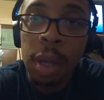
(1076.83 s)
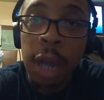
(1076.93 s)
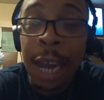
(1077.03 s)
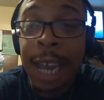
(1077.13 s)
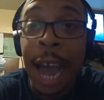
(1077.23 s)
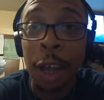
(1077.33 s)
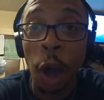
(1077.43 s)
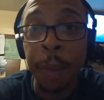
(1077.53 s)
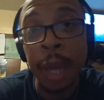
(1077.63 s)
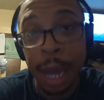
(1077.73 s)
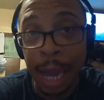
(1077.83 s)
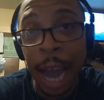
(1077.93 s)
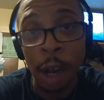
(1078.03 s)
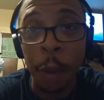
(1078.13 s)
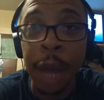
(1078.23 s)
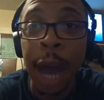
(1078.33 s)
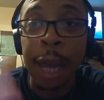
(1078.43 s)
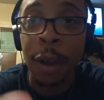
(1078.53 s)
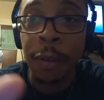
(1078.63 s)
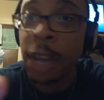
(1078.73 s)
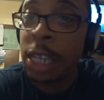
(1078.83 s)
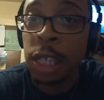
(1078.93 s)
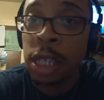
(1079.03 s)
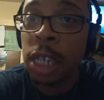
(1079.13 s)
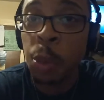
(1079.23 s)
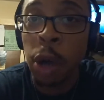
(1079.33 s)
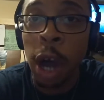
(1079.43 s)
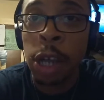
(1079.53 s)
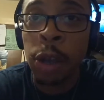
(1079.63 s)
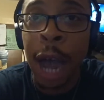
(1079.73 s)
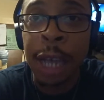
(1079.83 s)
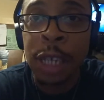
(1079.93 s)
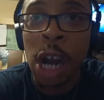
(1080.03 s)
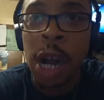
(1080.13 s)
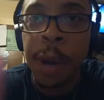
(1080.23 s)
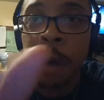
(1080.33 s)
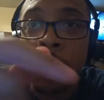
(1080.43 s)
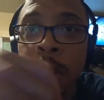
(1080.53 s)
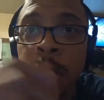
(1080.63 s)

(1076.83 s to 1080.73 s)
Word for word: And it got Dolby, it got Dolby audio. That's that's what all you guys care about.